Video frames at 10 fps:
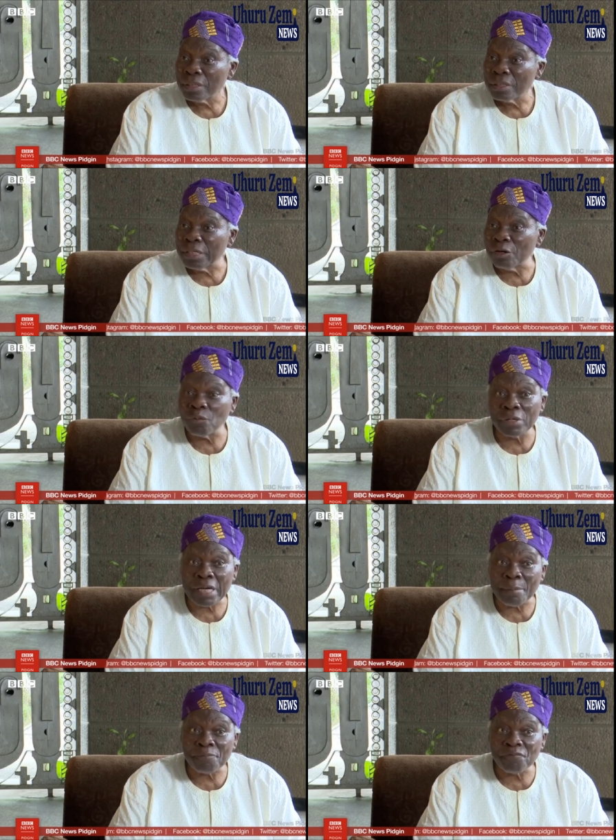They don't want
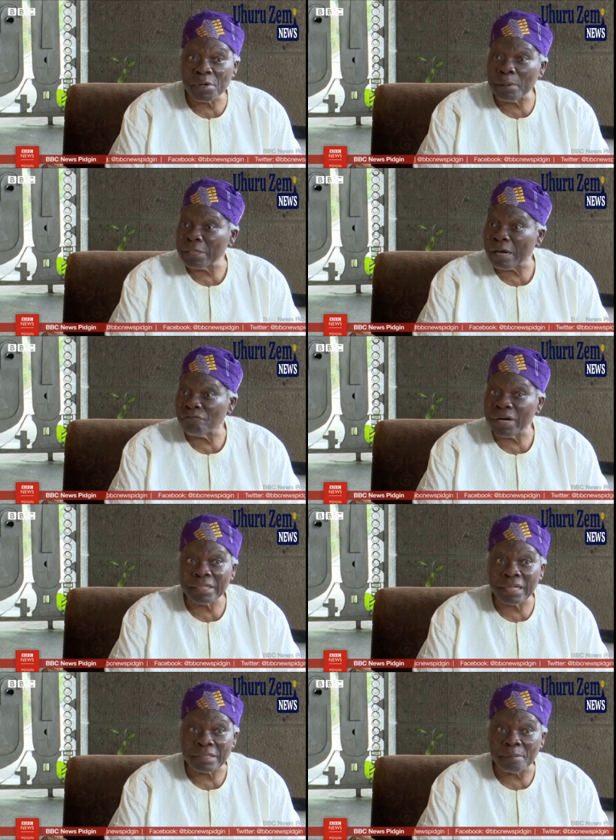their, their
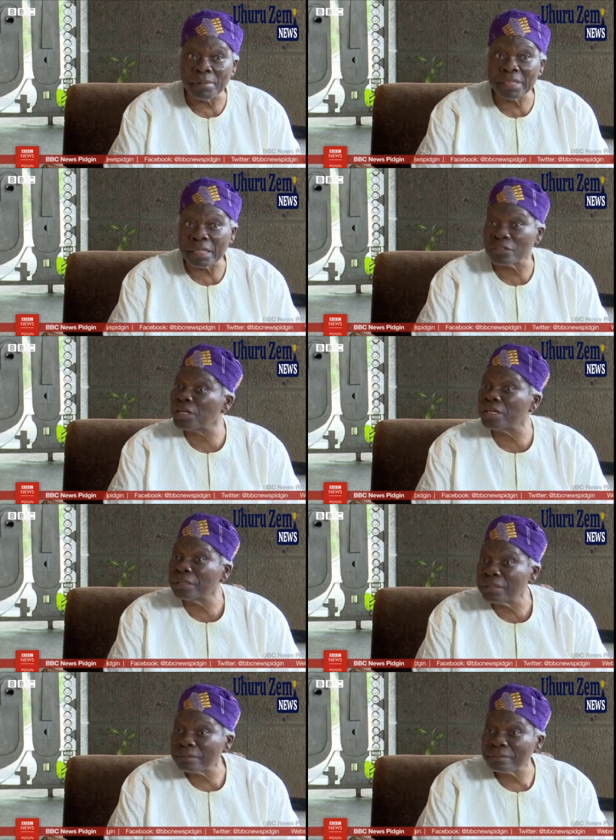fathers and mothers
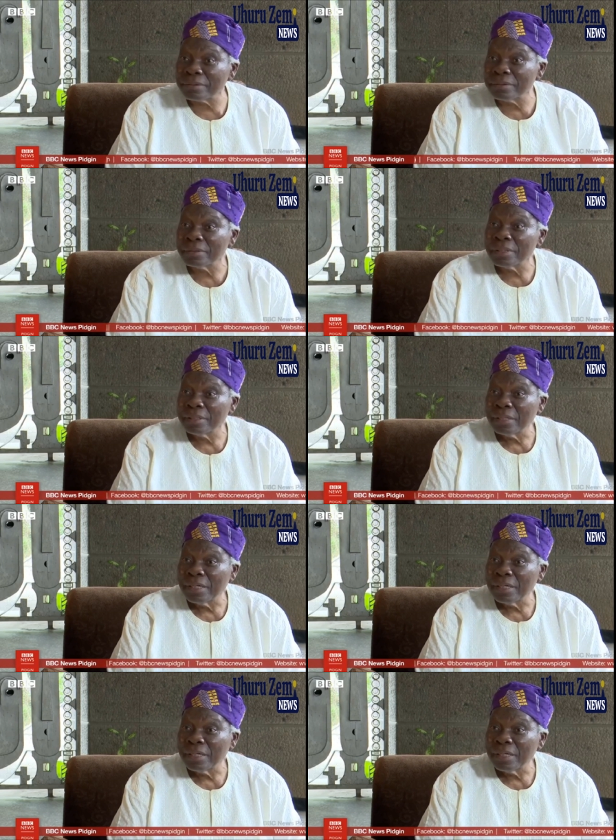killed.
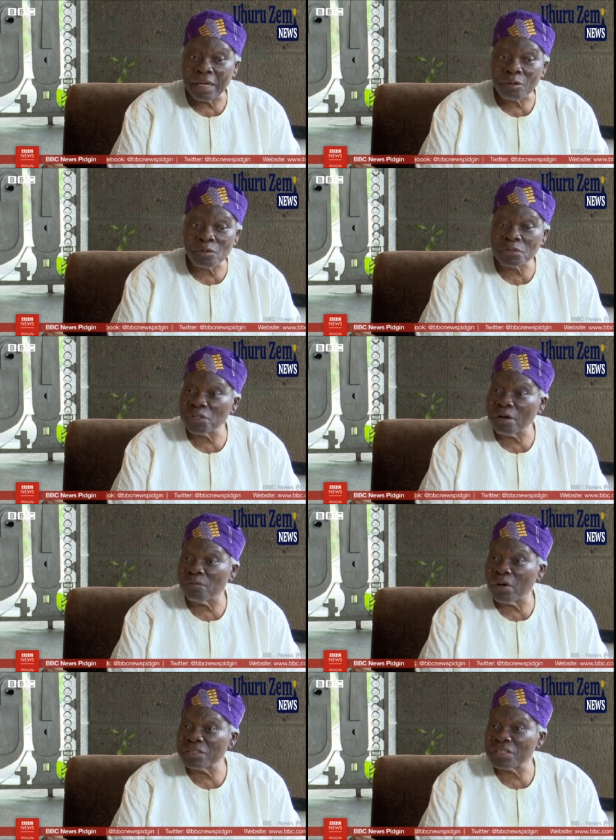Uh, Khrushchev
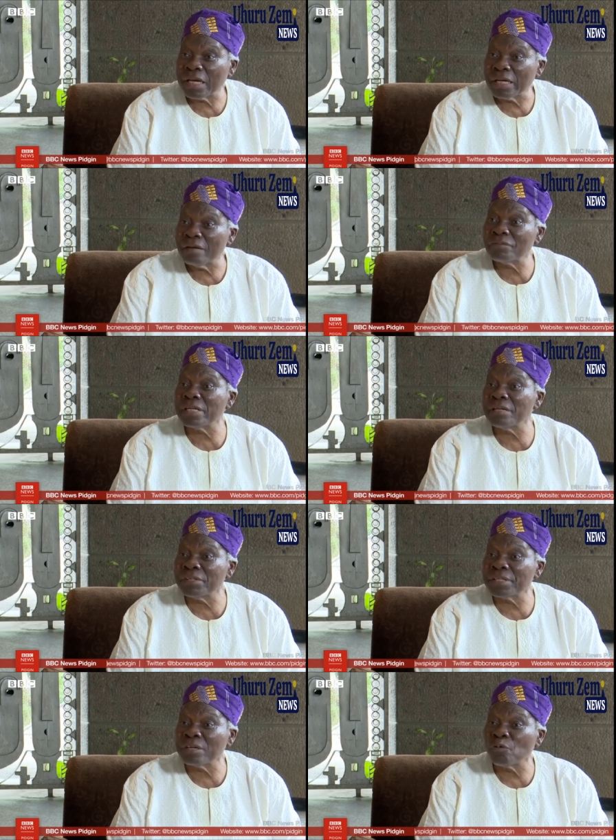once said, every
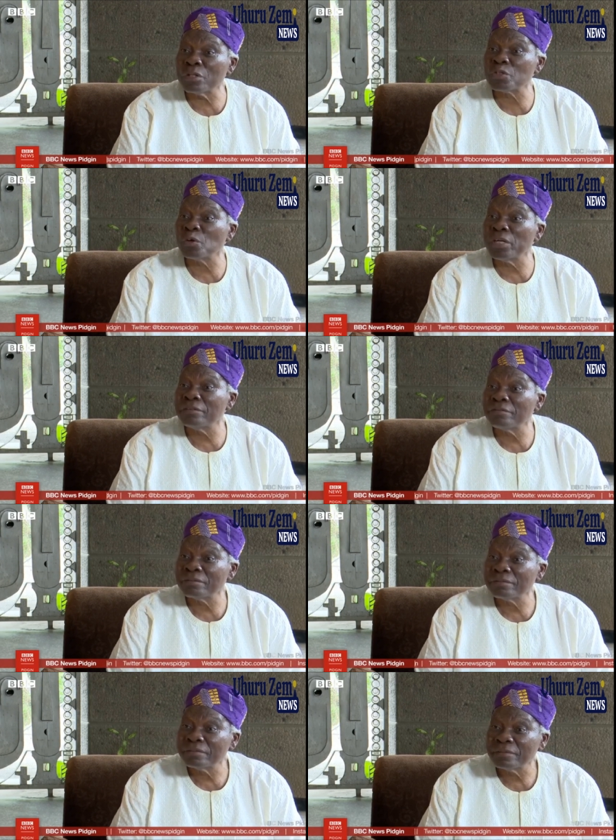living thing wants to live.
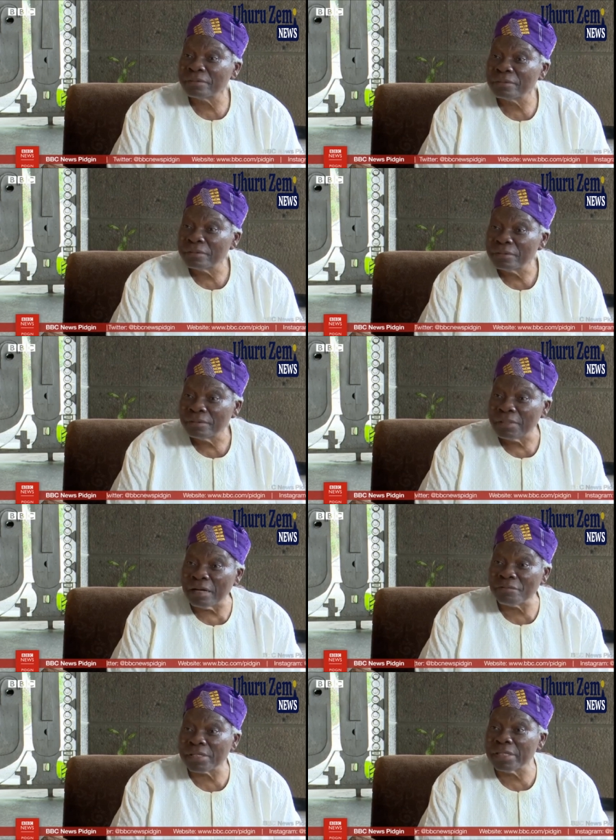
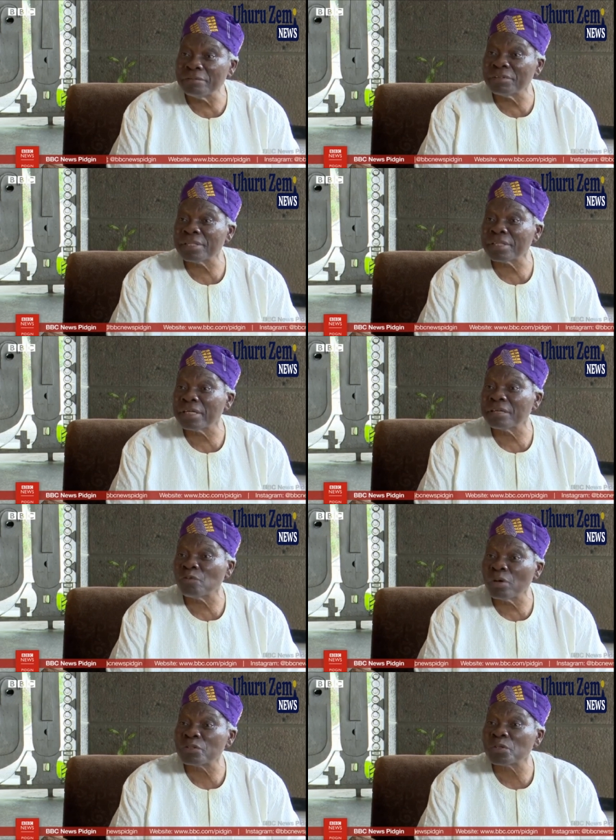Every living thing
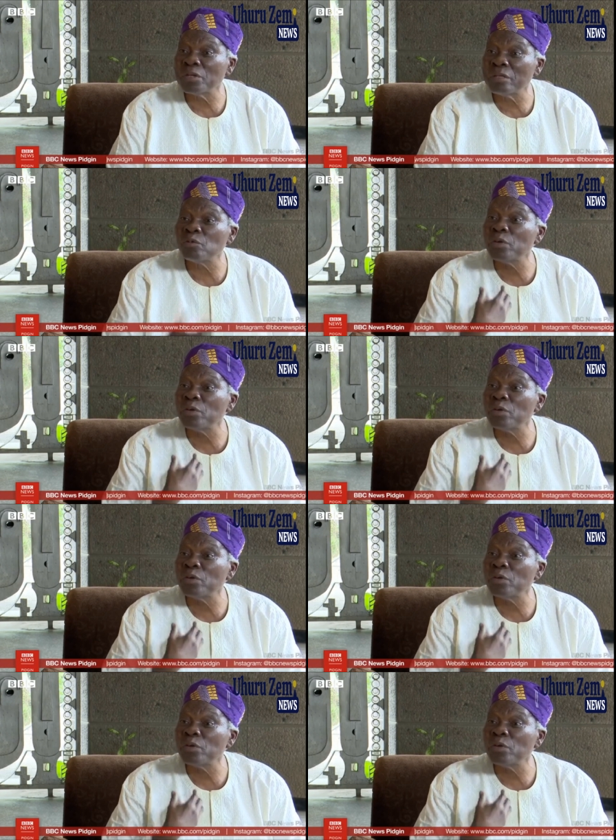wants to live.